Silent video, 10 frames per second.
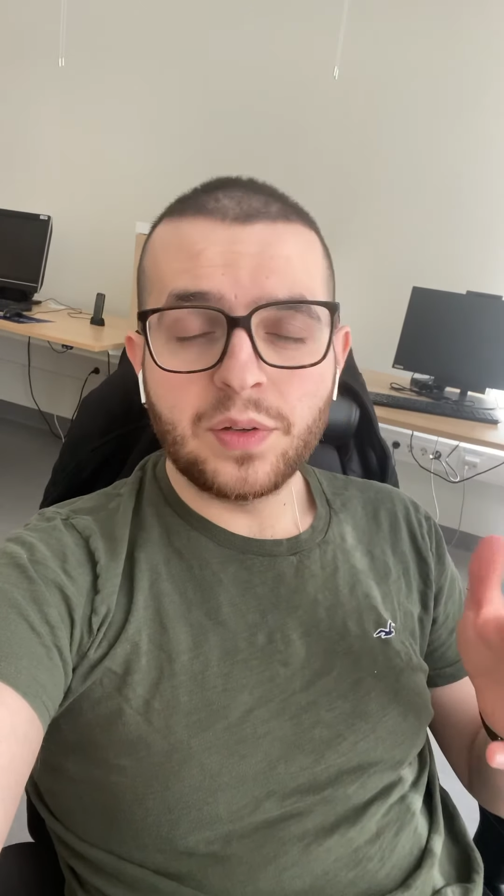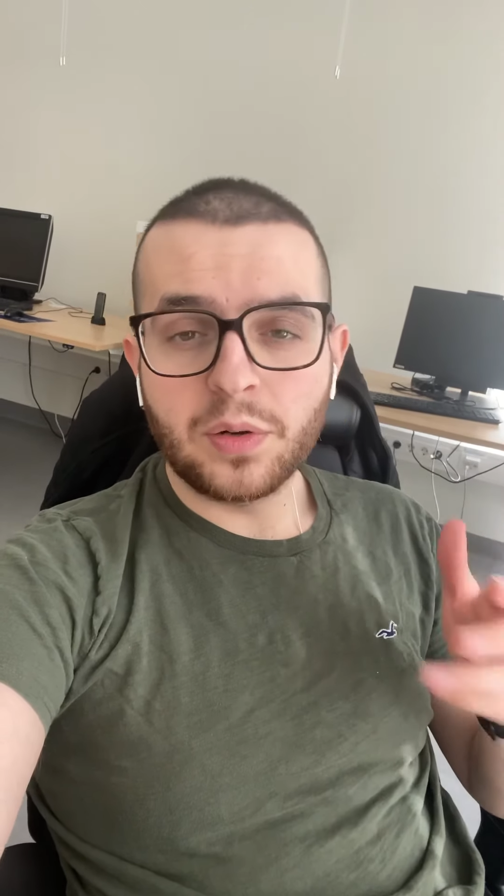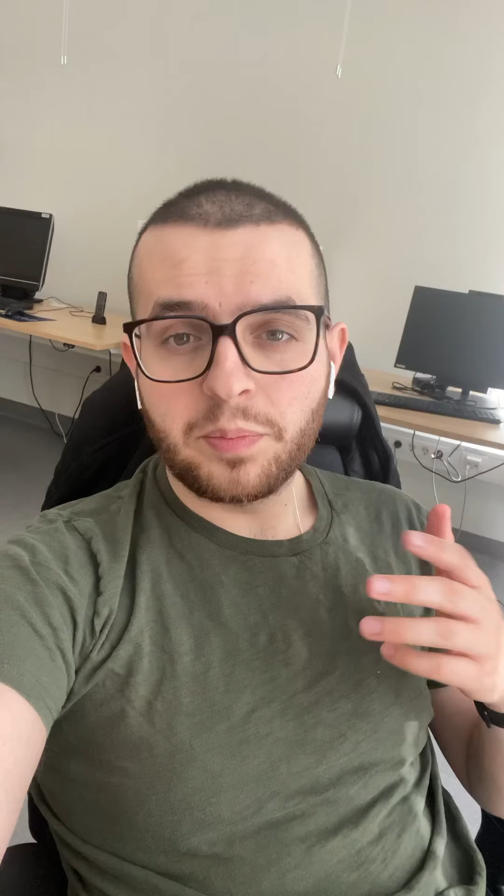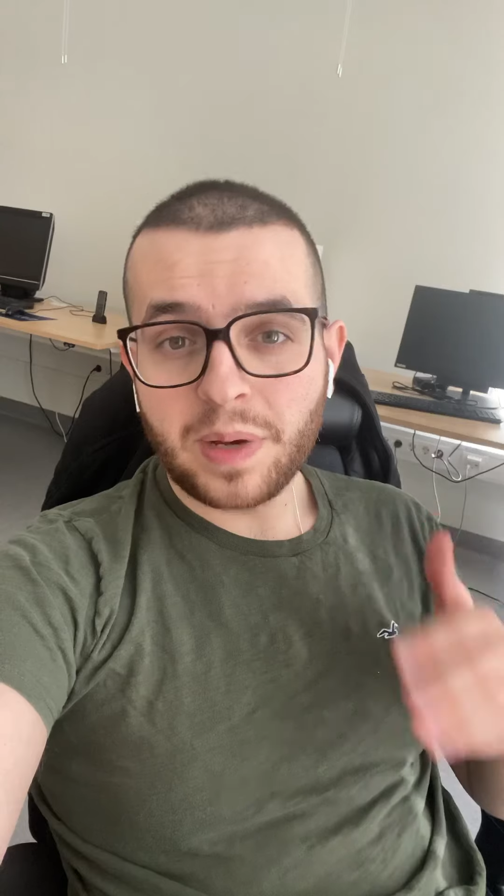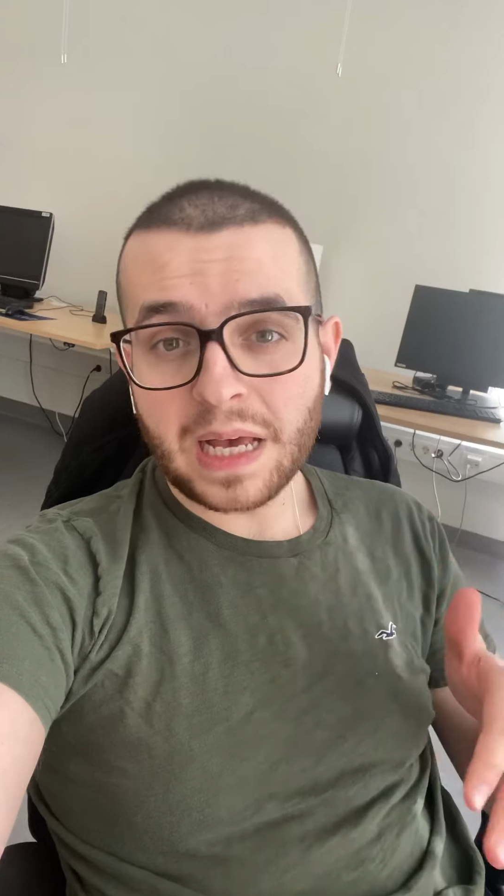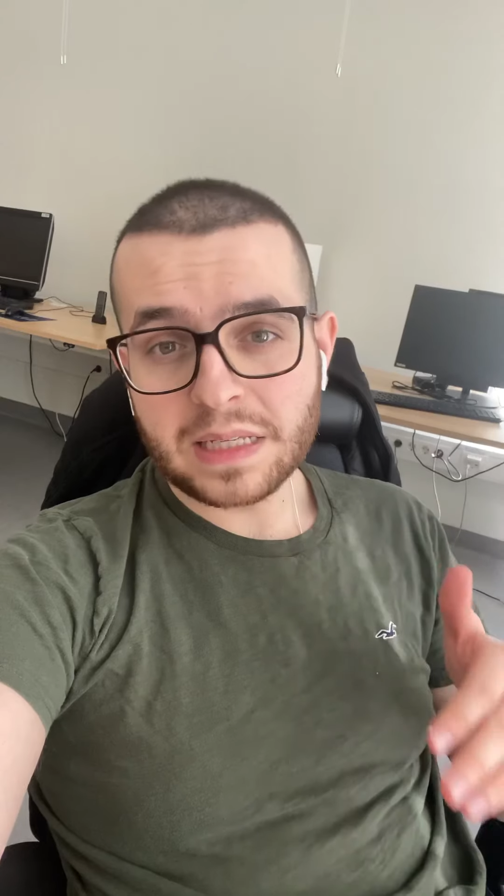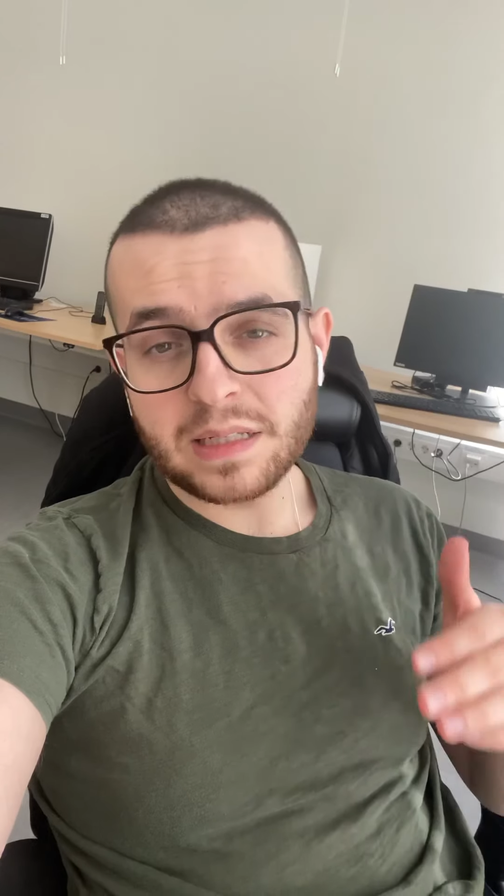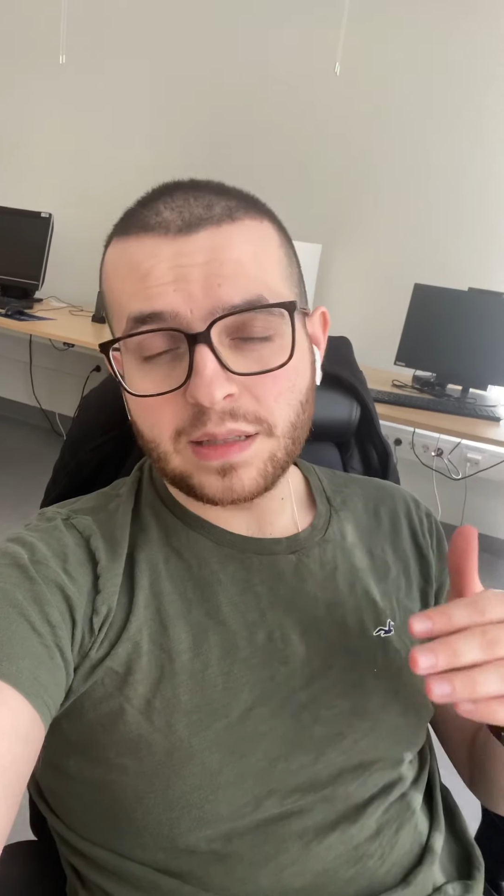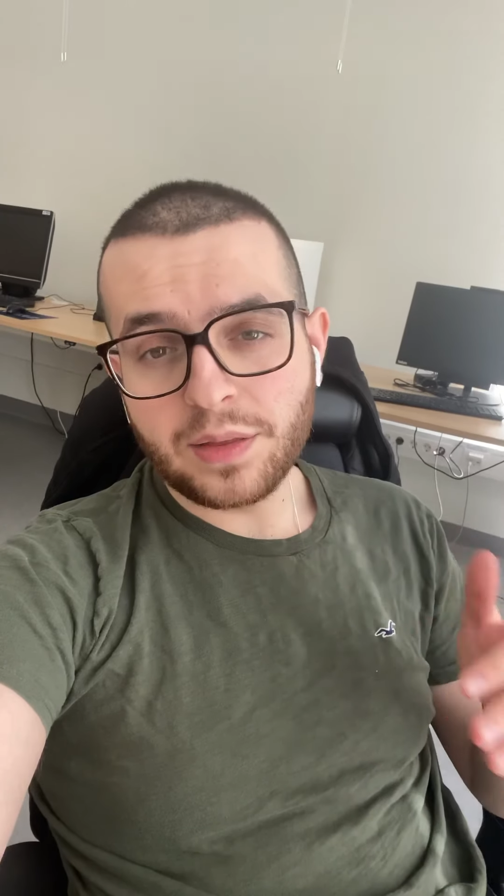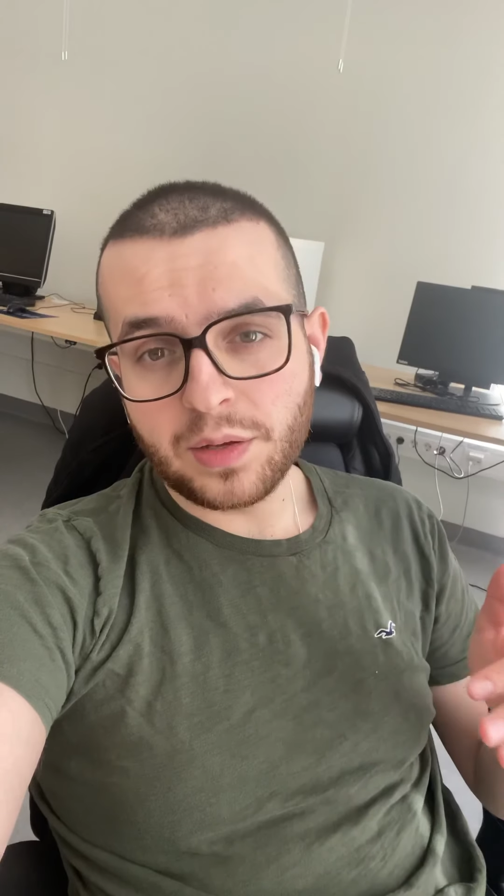don't pass
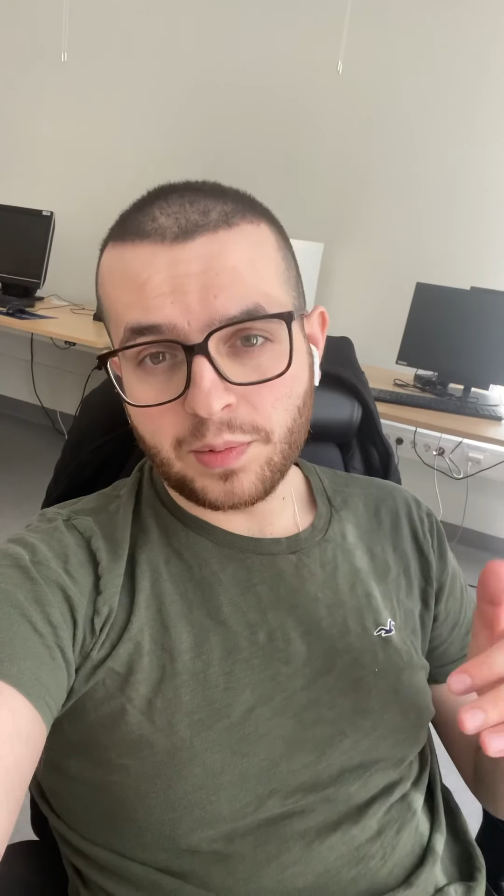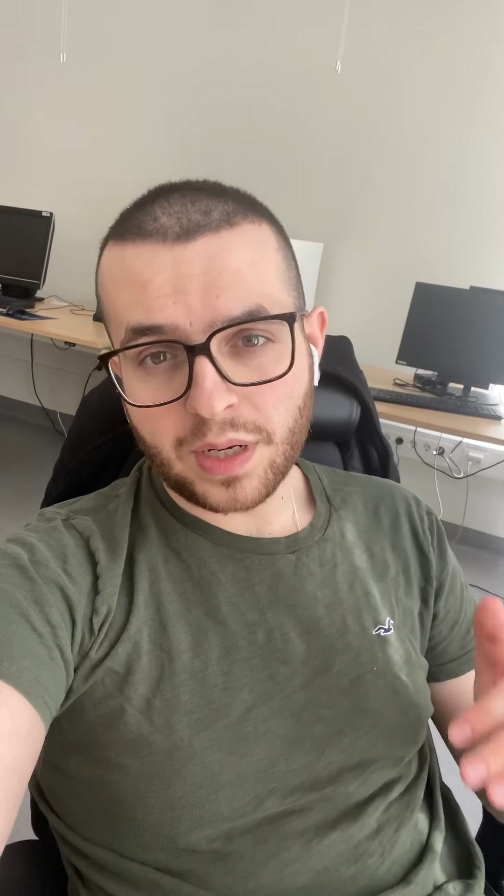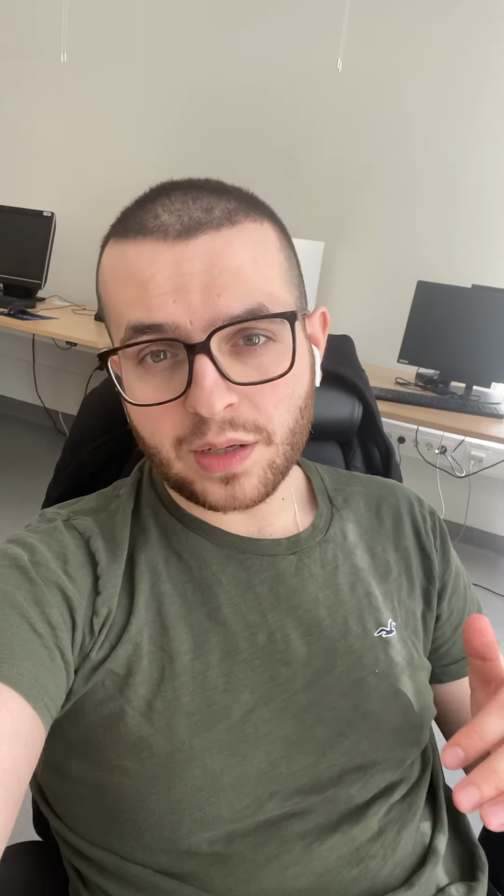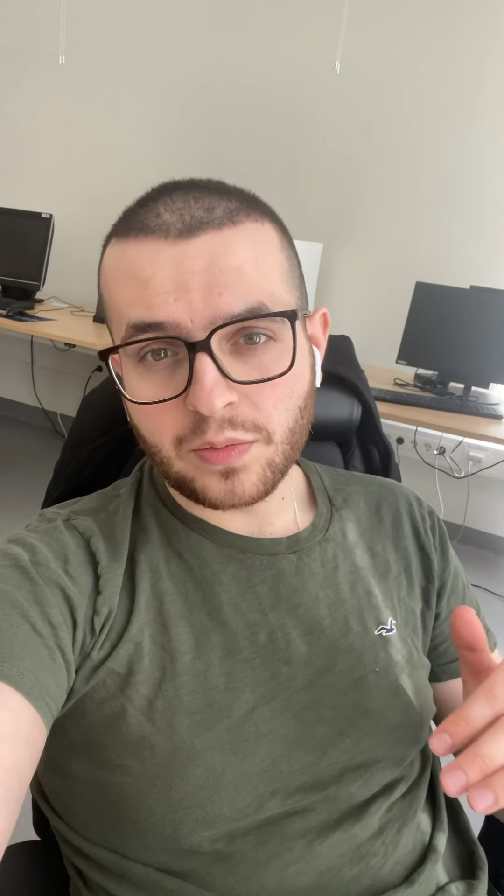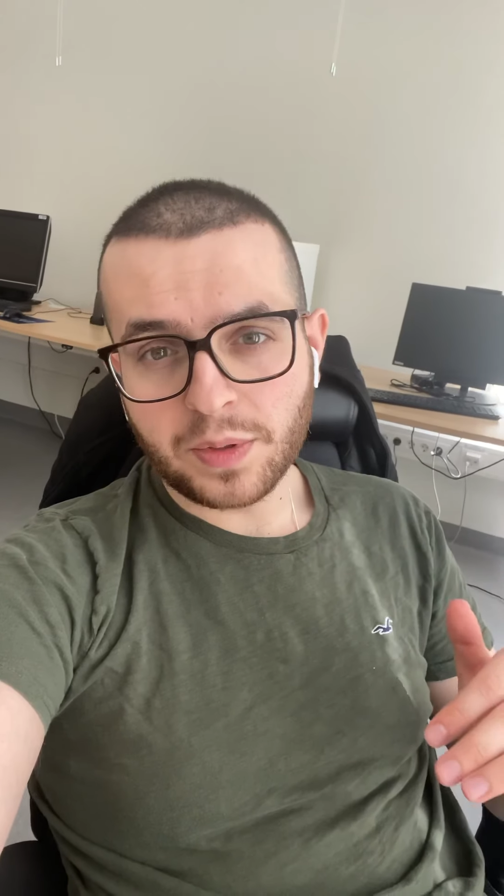the theoretical